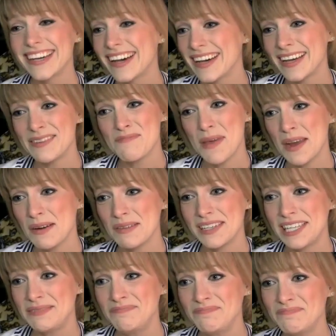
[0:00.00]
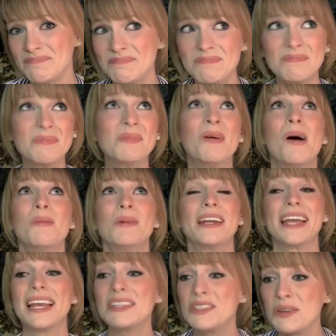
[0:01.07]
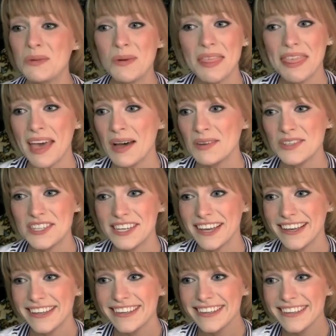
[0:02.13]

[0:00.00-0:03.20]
God, Barry, what would I do without you?